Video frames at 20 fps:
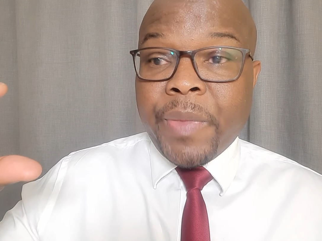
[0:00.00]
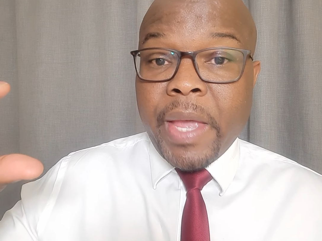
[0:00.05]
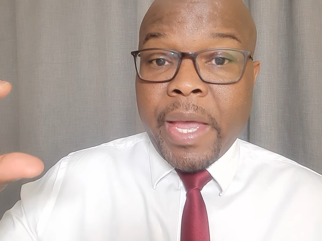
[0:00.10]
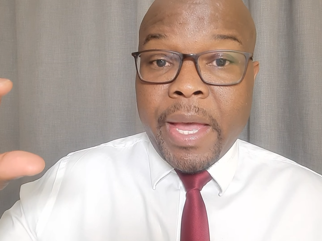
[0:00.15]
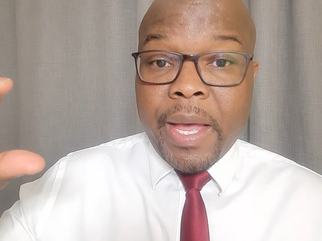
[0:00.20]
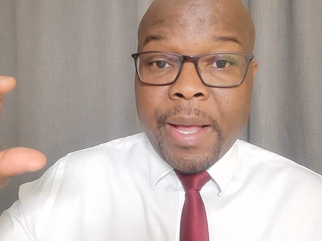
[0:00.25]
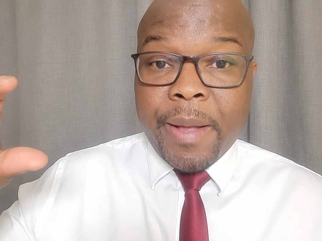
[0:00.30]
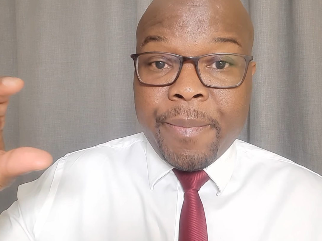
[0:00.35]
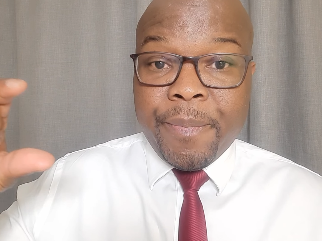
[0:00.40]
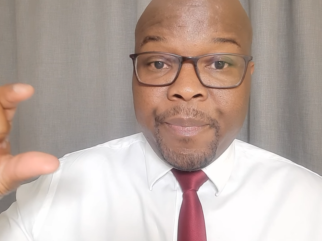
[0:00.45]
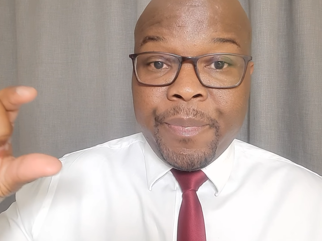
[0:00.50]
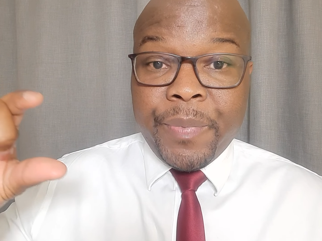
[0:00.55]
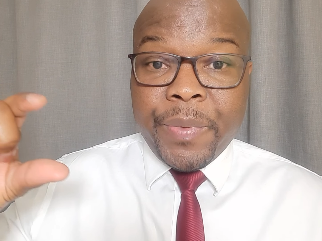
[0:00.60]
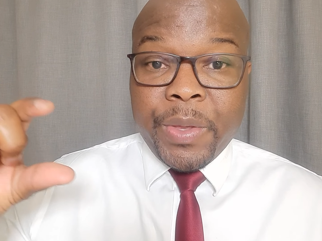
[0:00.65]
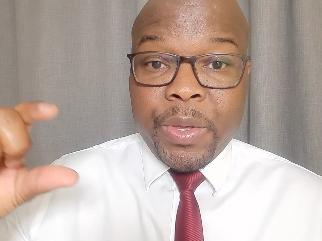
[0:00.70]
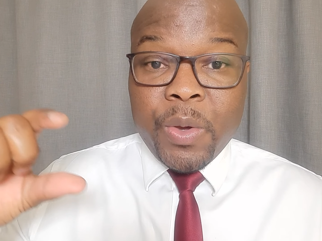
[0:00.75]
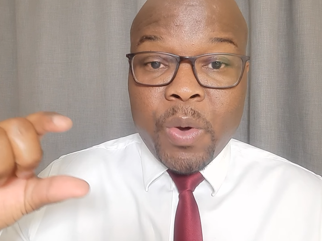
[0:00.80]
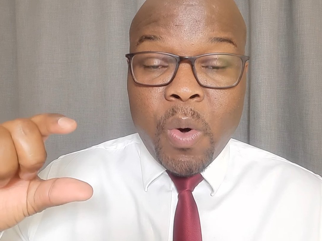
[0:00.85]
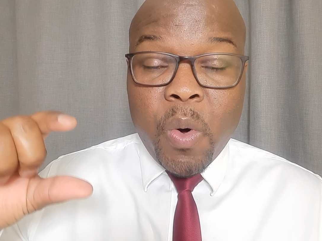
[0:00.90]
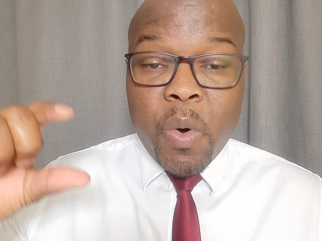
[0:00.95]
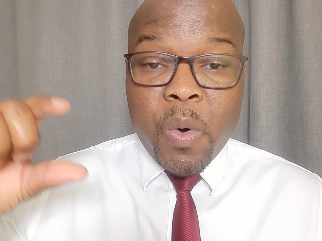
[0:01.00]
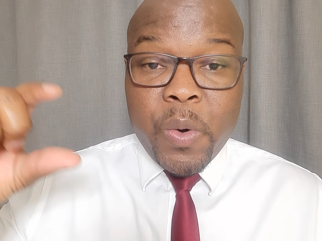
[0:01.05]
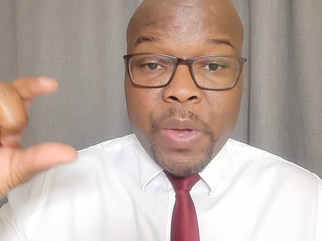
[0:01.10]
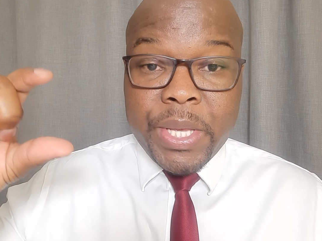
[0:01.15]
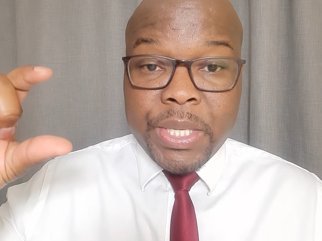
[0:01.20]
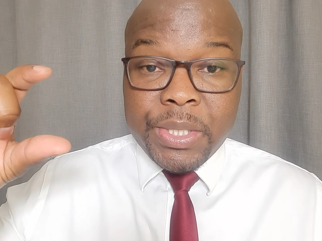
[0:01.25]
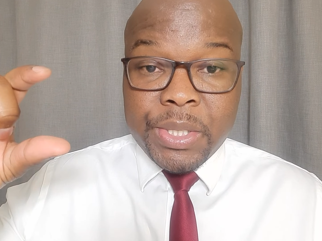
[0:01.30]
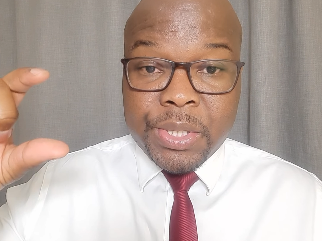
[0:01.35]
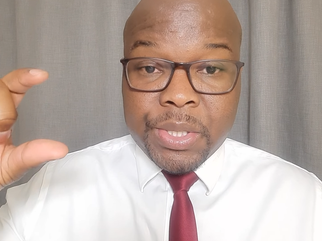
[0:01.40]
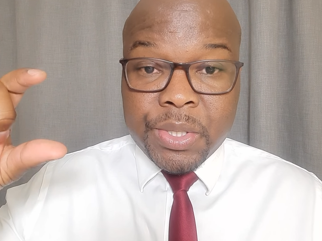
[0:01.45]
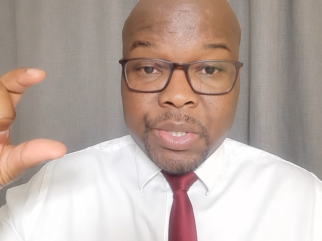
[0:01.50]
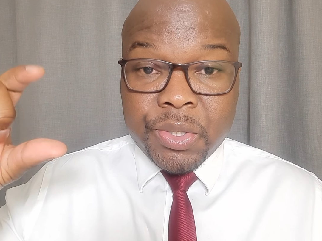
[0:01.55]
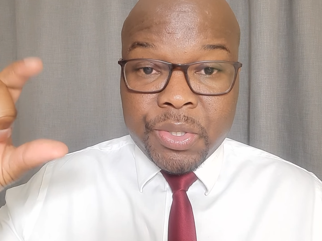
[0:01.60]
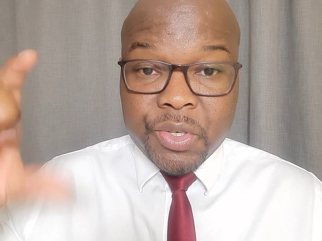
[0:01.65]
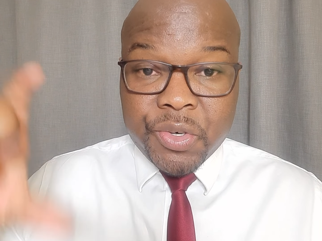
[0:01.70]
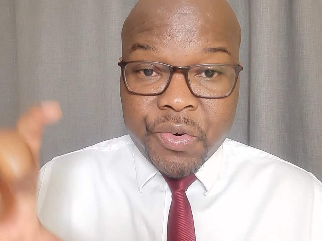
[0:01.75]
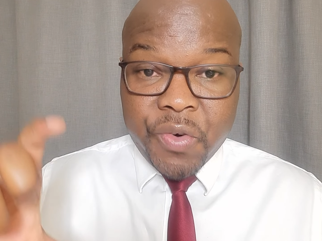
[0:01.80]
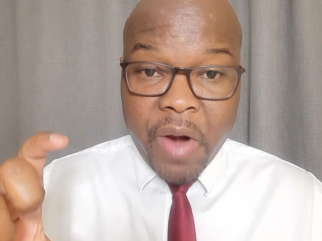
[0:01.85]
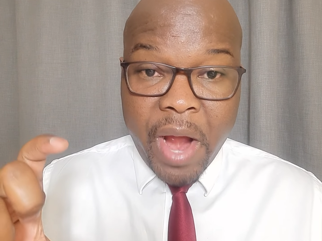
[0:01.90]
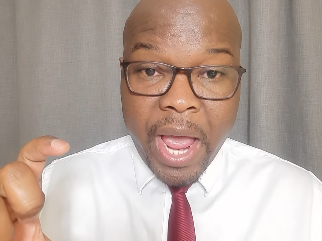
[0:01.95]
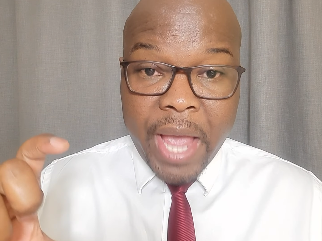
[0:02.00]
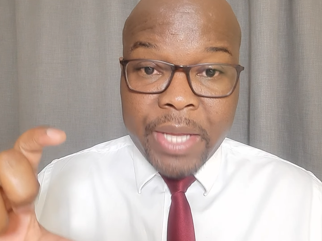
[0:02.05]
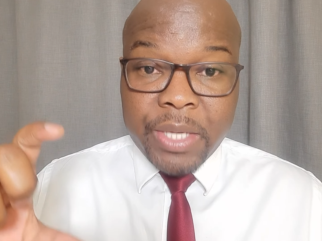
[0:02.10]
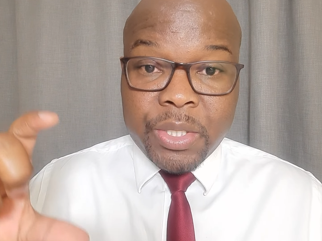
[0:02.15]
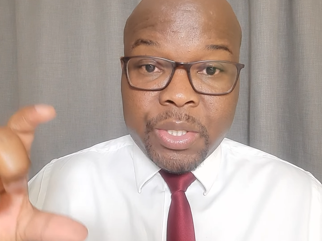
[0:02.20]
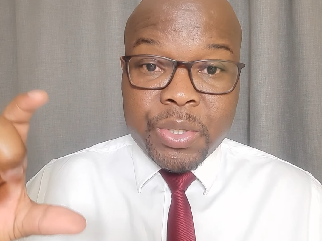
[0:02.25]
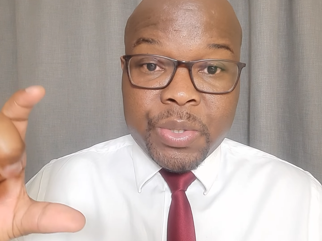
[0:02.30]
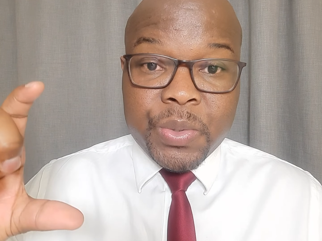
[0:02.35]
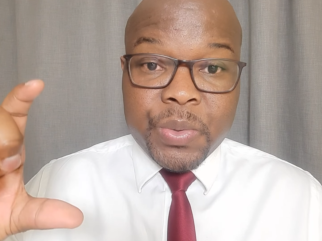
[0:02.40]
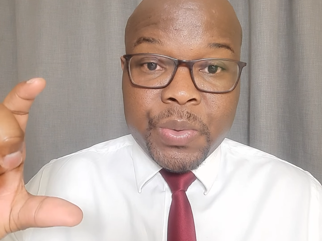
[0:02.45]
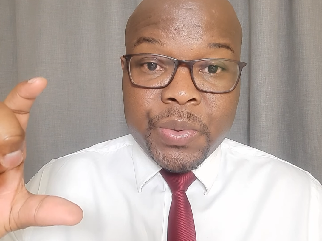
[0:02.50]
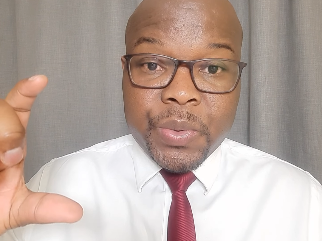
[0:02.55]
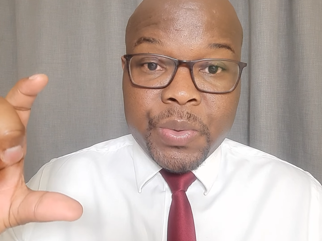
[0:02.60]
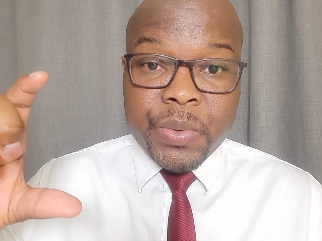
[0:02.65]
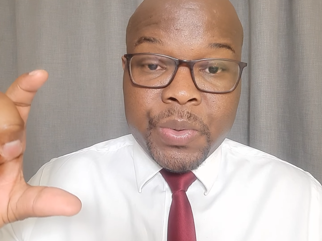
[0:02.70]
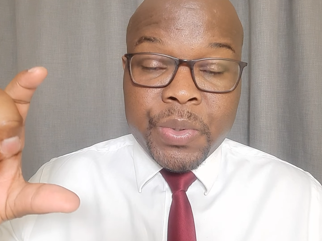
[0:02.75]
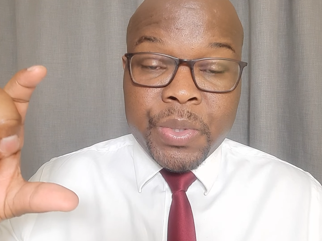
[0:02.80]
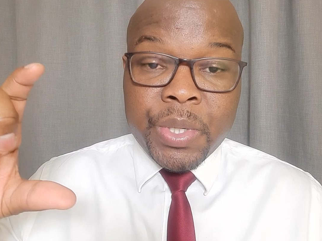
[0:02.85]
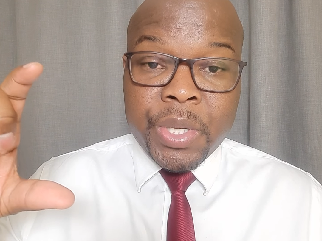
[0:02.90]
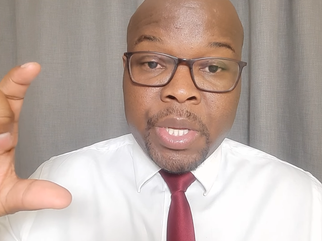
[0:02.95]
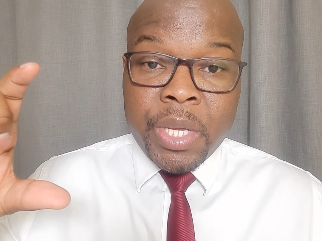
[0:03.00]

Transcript: um, you always try to